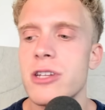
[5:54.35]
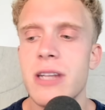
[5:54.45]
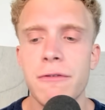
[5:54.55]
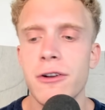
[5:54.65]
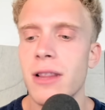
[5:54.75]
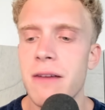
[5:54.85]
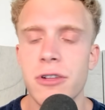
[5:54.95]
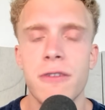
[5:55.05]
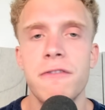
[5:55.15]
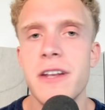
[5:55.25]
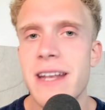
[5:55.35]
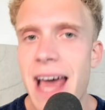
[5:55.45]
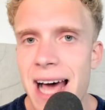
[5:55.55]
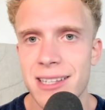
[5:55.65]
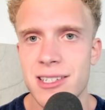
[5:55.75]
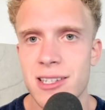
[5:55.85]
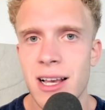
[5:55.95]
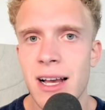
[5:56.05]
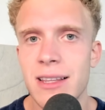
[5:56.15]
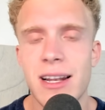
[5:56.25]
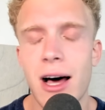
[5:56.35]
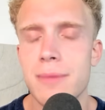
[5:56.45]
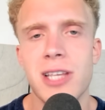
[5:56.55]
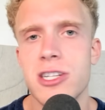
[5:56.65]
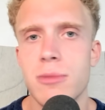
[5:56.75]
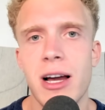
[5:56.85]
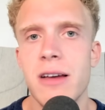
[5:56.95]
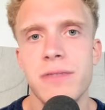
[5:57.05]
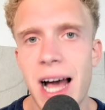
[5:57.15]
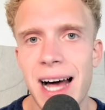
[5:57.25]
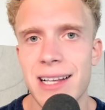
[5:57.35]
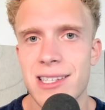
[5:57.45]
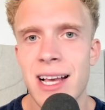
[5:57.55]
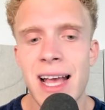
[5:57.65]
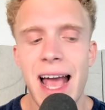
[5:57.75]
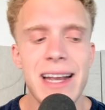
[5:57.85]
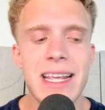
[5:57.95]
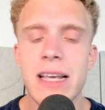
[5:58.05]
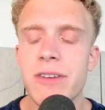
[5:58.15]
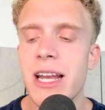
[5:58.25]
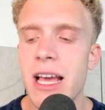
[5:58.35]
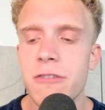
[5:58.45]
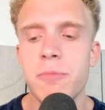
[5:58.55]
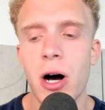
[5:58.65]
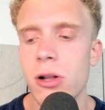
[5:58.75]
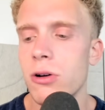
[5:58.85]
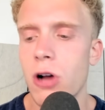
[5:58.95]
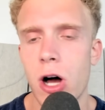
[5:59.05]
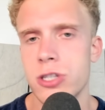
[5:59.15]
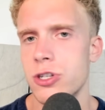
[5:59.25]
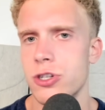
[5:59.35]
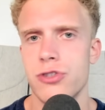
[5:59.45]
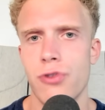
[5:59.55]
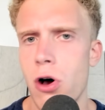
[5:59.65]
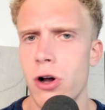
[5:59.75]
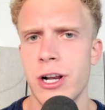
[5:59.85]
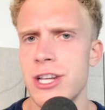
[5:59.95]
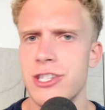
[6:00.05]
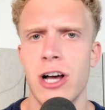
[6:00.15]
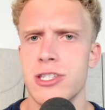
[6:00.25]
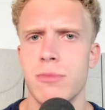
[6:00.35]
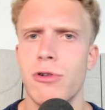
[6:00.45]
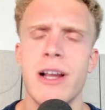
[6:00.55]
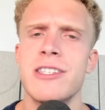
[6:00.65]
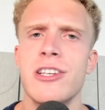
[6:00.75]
a different level of finesse that Khamzat Chimaev has. And even if Paulo Costa's strong and he's got some crazy